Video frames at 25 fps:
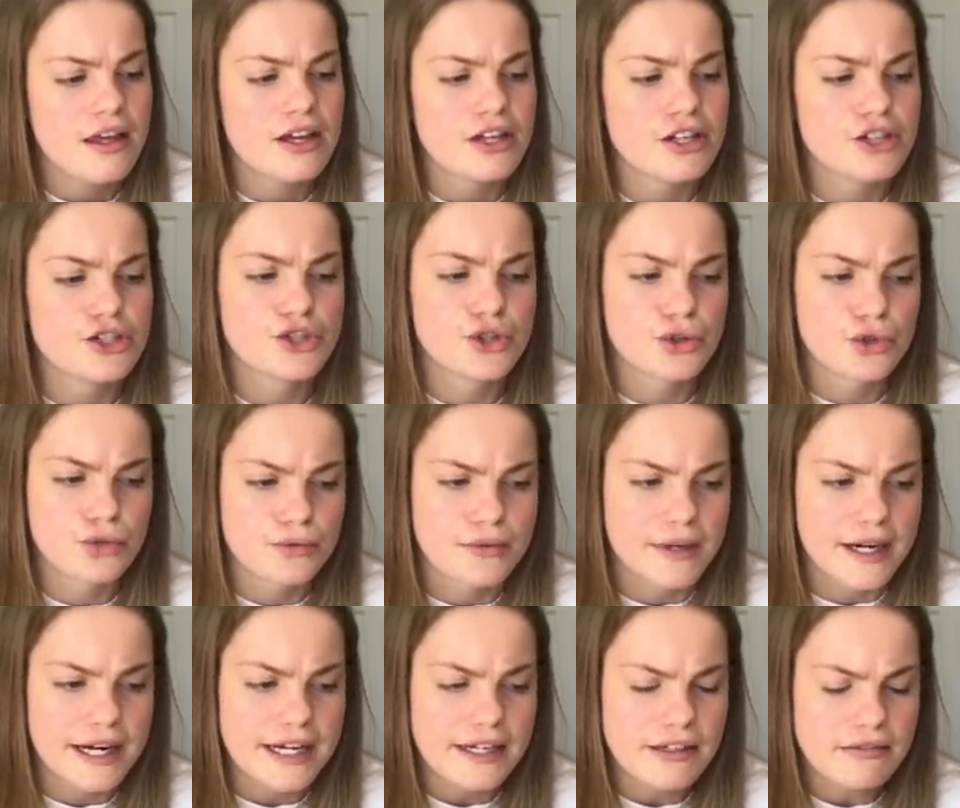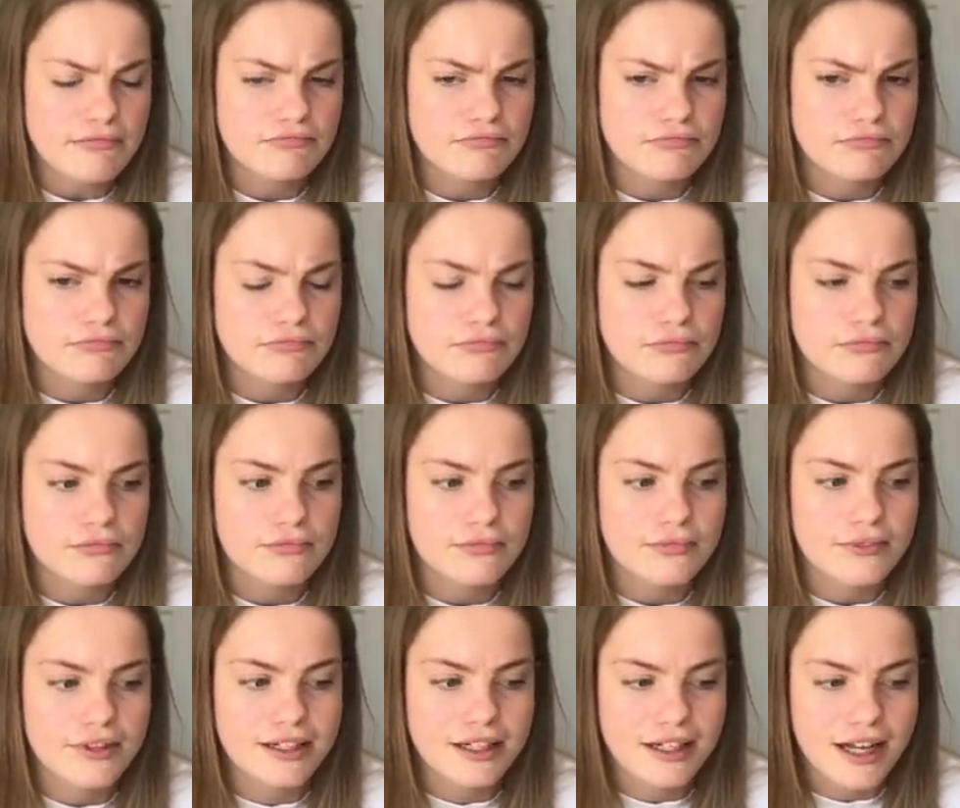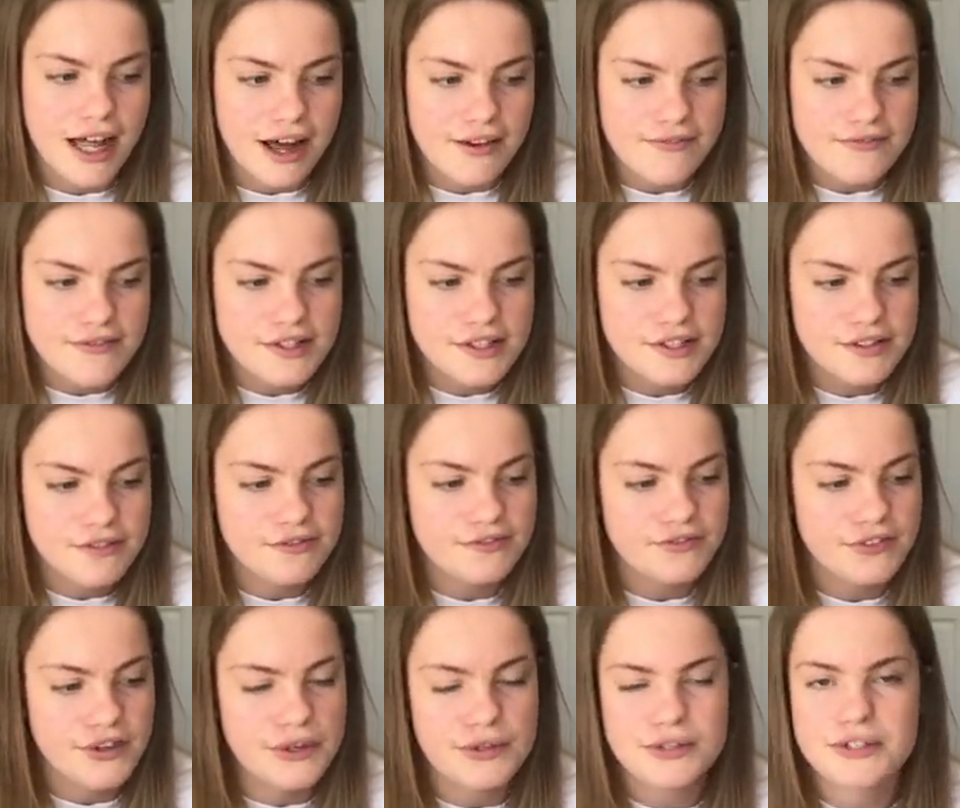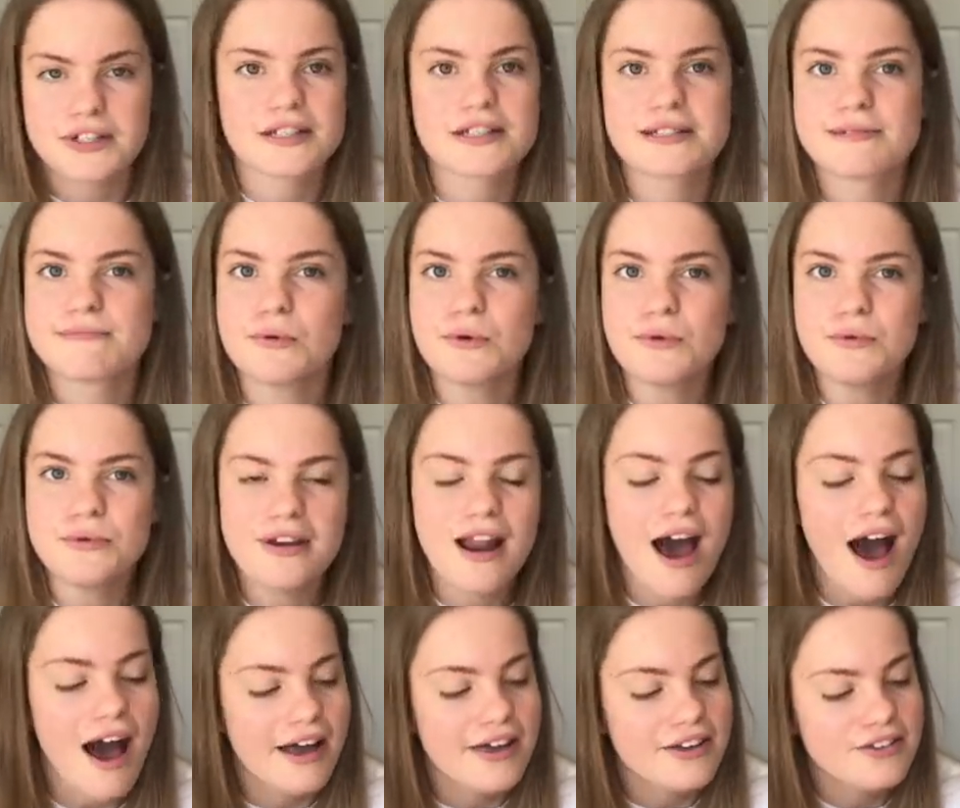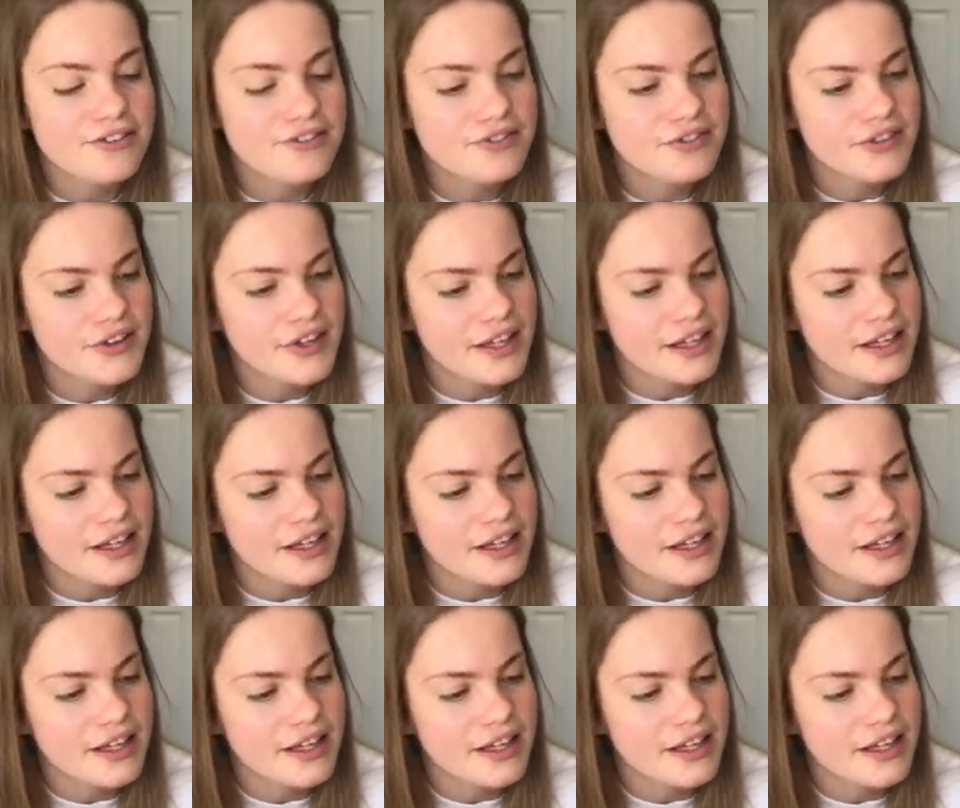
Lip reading: Jewellery, gloves, fruit, a small knife.